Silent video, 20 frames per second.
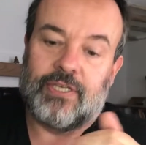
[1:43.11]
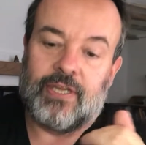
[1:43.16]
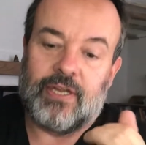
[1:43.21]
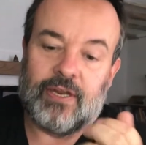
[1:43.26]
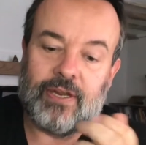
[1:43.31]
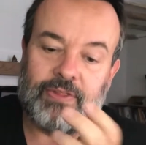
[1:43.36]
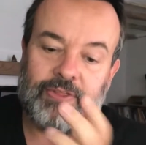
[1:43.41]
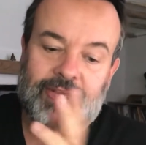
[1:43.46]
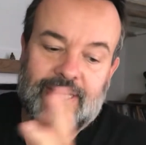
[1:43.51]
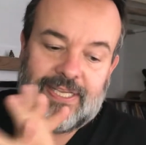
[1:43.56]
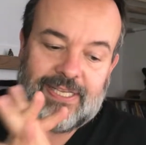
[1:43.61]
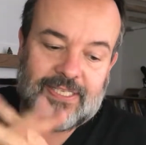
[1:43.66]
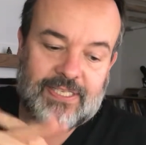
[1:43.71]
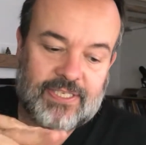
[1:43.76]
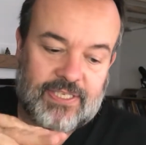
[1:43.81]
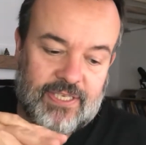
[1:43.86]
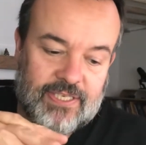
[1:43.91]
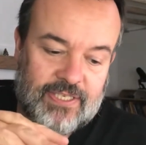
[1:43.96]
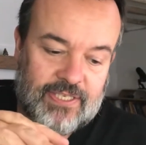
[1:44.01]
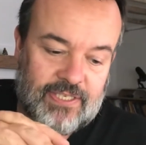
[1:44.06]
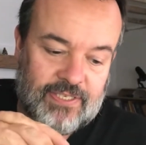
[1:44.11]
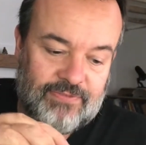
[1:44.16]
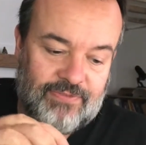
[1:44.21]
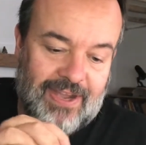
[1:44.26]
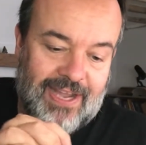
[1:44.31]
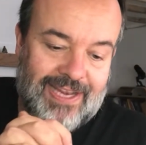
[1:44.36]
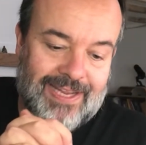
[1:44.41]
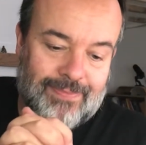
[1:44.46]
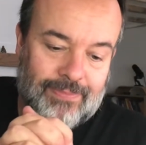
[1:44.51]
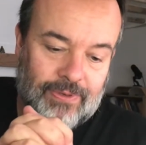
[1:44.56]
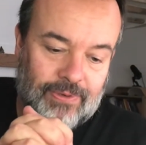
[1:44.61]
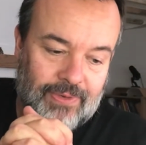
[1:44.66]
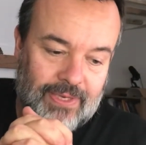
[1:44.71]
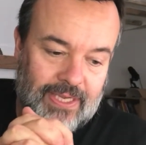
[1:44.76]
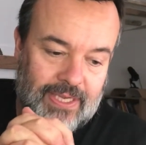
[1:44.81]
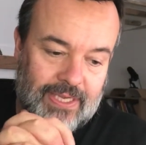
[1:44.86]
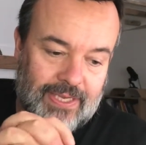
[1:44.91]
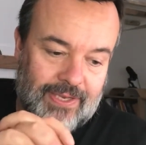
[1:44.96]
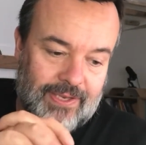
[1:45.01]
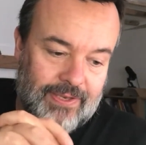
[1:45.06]
and I think it's just as valuable
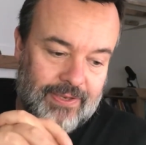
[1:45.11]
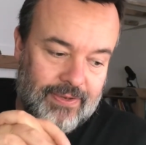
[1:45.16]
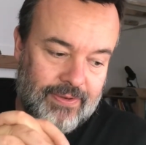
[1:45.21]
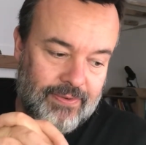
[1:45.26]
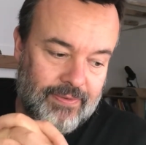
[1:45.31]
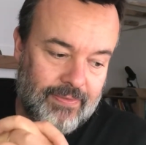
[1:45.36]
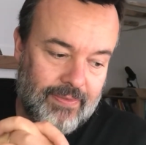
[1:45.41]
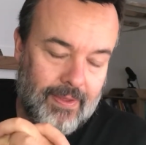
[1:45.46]
in